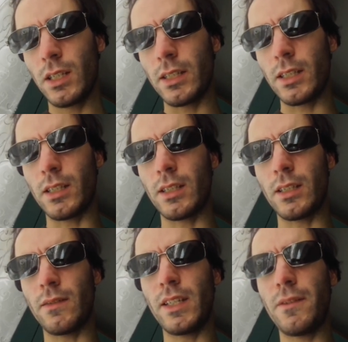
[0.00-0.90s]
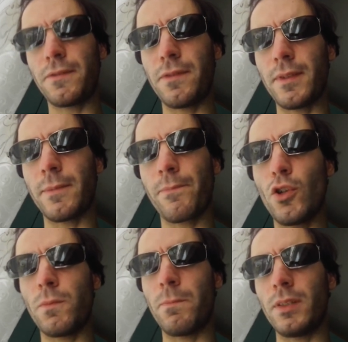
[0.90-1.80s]
Even if I
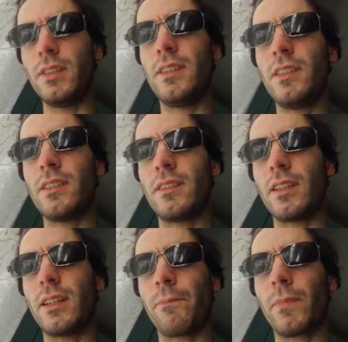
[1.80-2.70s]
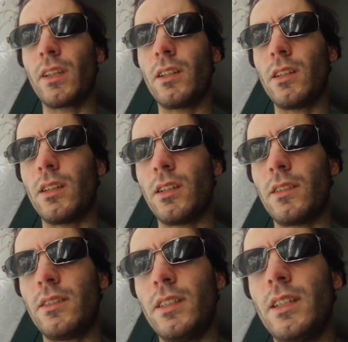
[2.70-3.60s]
hope this isn't a
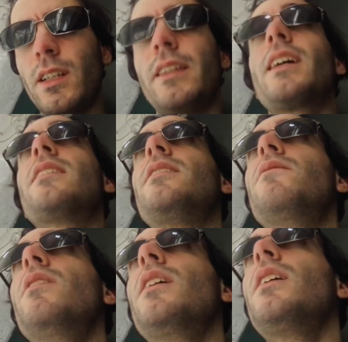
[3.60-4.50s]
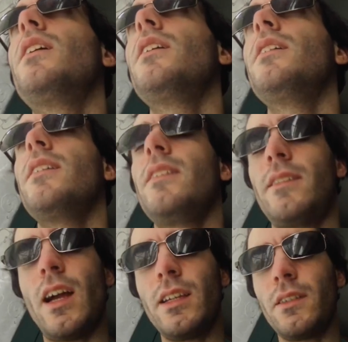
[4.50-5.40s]
negative
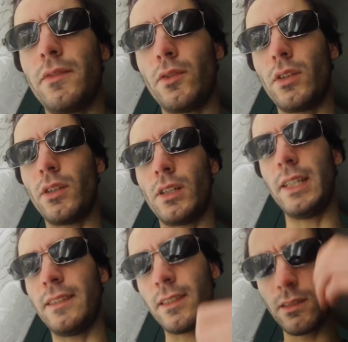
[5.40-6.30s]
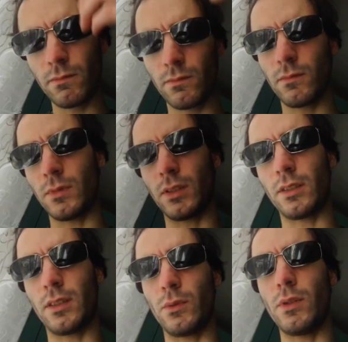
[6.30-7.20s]
sign for later,
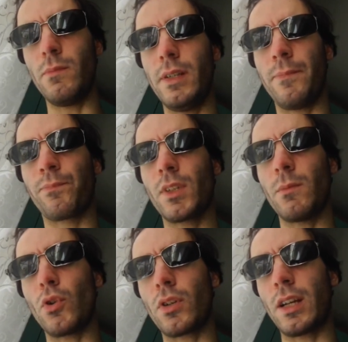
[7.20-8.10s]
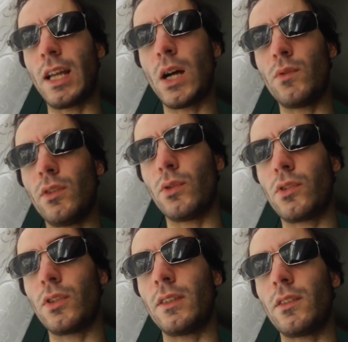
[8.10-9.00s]
it will be more cloudy and
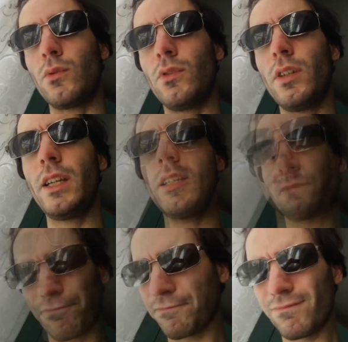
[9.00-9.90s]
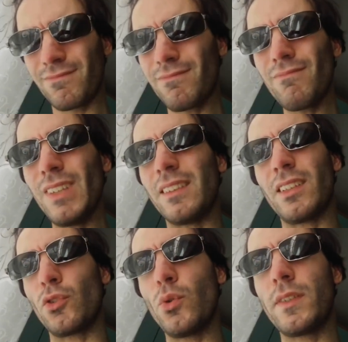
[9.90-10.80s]
also at colder rain. But
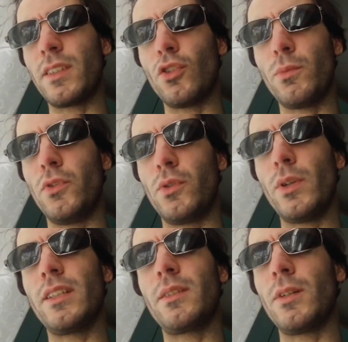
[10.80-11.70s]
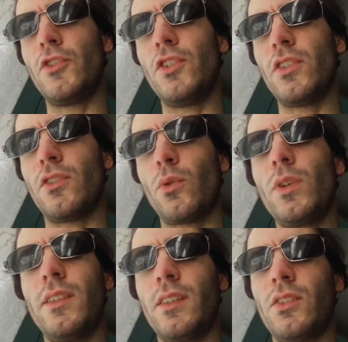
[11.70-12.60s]
as always, no, this is very magician, so
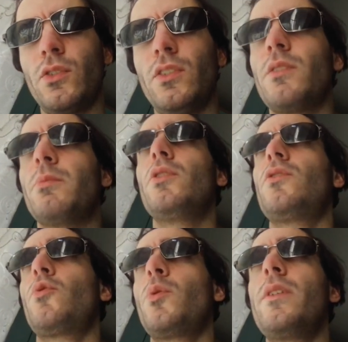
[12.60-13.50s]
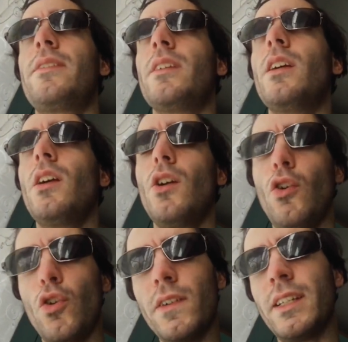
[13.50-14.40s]
wizards at this point, so we'll see.
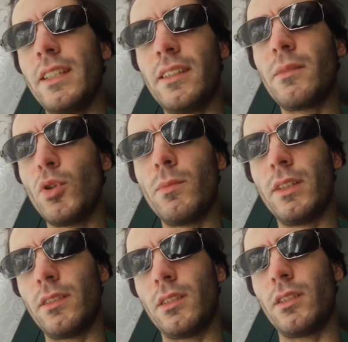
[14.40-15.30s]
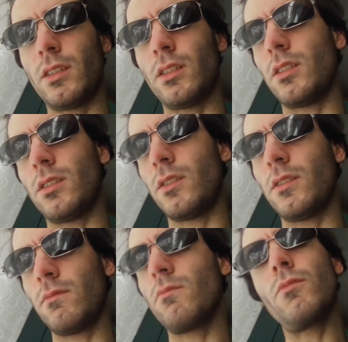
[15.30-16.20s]
However, in this moment,
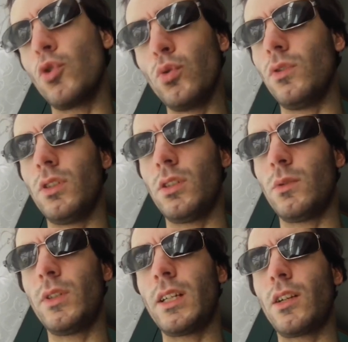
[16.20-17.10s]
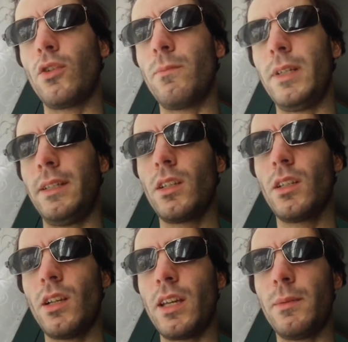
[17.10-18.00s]
good, we can complain.
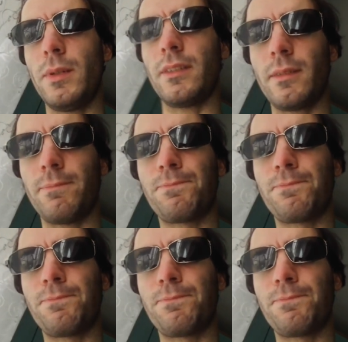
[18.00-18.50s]
I repeat.